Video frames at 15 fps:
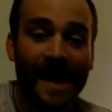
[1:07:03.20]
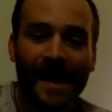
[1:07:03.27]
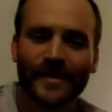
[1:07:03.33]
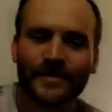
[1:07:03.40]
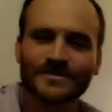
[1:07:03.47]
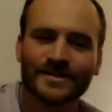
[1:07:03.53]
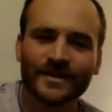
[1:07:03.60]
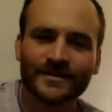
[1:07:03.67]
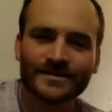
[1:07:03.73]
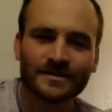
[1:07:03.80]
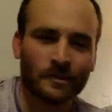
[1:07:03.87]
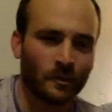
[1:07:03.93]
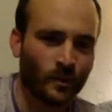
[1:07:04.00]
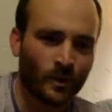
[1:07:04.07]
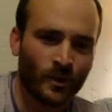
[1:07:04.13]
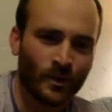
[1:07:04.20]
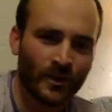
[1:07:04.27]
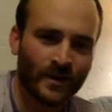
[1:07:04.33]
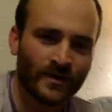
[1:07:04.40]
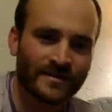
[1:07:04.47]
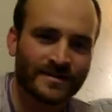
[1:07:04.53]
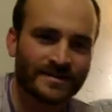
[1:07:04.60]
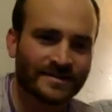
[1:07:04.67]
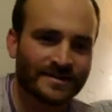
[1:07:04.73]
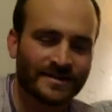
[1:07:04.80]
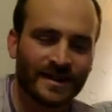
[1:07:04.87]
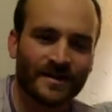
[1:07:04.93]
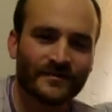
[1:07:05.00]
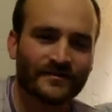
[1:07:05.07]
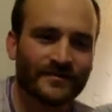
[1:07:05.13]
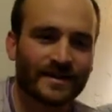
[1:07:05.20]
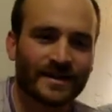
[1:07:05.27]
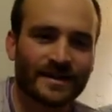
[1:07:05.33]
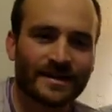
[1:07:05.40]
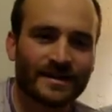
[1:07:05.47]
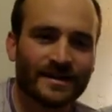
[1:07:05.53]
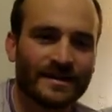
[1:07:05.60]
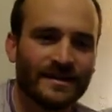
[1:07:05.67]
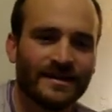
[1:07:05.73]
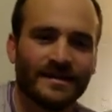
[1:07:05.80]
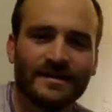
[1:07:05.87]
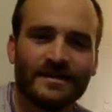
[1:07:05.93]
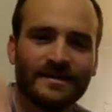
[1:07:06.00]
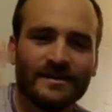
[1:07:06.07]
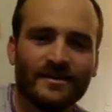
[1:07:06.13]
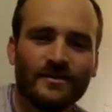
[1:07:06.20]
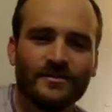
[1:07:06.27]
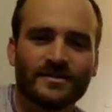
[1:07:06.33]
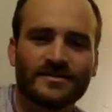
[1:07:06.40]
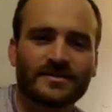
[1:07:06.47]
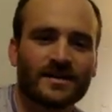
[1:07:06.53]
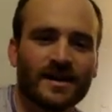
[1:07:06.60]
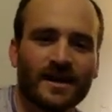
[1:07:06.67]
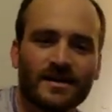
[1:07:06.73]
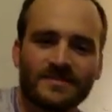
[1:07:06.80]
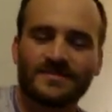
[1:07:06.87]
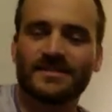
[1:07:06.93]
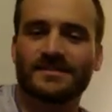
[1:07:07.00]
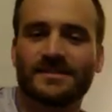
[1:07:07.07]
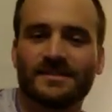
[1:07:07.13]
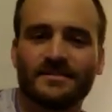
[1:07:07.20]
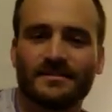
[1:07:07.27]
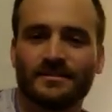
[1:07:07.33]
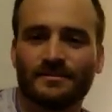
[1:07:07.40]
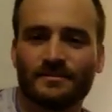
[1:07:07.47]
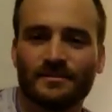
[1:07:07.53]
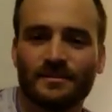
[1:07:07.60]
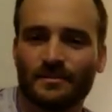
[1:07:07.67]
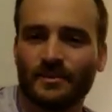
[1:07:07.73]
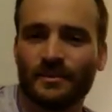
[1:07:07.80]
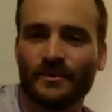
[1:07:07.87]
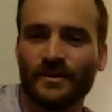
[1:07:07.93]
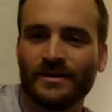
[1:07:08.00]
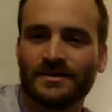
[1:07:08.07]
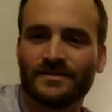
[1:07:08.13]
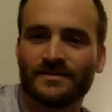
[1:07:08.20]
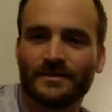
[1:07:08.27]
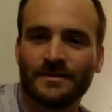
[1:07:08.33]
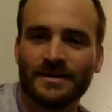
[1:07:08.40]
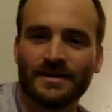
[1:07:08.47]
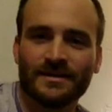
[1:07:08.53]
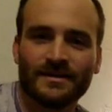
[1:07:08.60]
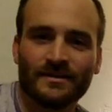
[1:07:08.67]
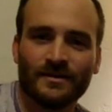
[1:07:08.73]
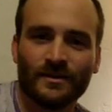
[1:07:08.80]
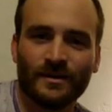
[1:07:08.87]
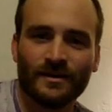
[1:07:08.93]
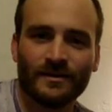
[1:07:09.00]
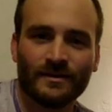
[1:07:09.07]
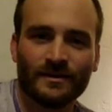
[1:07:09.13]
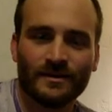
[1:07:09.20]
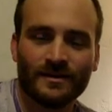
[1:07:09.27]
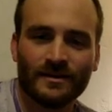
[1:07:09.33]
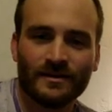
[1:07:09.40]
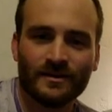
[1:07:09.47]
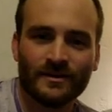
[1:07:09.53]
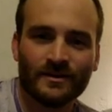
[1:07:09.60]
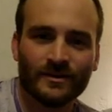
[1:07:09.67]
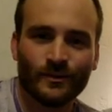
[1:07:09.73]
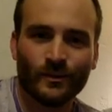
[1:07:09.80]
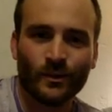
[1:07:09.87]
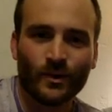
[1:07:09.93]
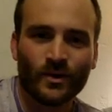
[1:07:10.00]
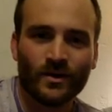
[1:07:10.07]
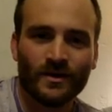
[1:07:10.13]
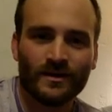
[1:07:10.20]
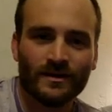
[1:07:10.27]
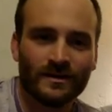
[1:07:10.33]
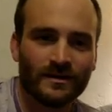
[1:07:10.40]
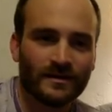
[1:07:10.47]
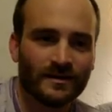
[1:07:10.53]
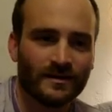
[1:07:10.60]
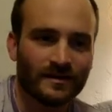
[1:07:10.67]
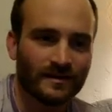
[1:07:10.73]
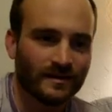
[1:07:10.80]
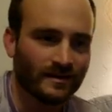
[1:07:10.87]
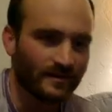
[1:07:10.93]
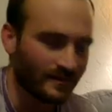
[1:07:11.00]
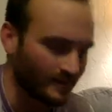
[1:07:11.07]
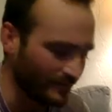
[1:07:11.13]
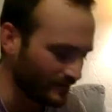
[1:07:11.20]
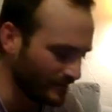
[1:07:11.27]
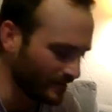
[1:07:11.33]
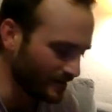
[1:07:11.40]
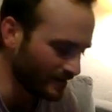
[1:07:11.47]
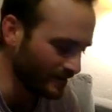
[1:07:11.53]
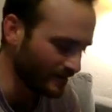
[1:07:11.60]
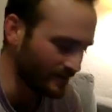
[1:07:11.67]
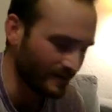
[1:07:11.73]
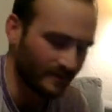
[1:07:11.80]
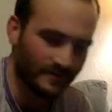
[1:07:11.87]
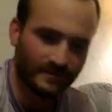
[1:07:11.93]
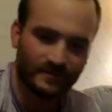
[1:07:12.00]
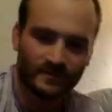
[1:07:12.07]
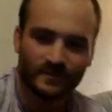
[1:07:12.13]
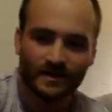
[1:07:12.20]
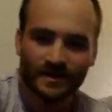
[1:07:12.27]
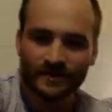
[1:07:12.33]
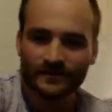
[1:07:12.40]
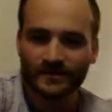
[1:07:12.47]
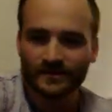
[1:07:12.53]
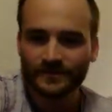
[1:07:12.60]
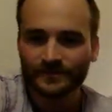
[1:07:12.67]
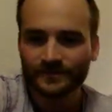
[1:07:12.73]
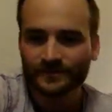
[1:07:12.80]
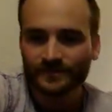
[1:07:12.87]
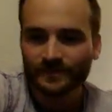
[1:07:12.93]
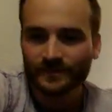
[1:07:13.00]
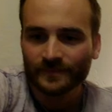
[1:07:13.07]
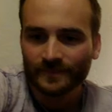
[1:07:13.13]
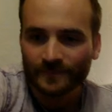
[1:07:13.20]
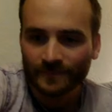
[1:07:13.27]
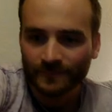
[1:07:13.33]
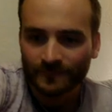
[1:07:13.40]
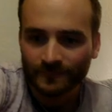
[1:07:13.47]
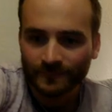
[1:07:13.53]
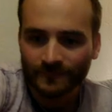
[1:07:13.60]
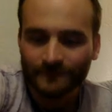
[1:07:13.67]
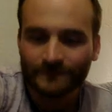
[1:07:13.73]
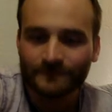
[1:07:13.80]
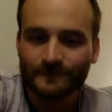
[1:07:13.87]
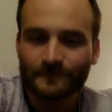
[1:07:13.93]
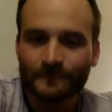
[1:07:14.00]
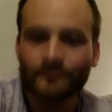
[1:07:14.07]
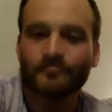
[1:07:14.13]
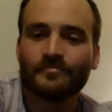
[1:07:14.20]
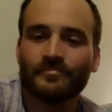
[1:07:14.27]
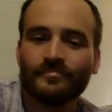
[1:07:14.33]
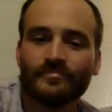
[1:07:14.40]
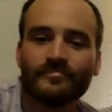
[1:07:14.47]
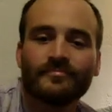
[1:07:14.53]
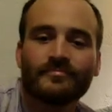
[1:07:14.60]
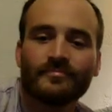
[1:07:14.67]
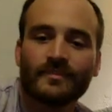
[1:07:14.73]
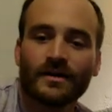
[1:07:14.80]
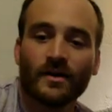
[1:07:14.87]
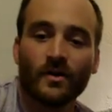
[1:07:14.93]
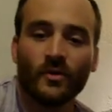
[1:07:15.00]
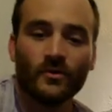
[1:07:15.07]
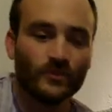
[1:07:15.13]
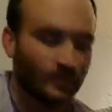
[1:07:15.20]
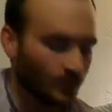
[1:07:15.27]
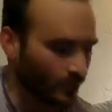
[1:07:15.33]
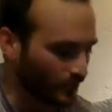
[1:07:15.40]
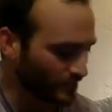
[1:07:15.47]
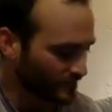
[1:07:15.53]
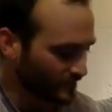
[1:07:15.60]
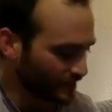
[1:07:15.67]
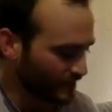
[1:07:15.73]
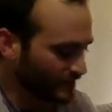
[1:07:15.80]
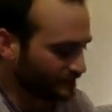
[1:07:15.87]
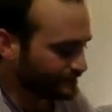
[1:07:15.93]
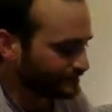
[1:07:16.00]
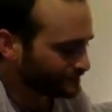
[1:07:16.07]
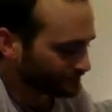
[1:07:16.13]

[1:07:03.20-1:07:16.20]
And there's all these awards and stuff. Like, you just got 600 points for being you're awarded 600 whatever. A whole new world to me.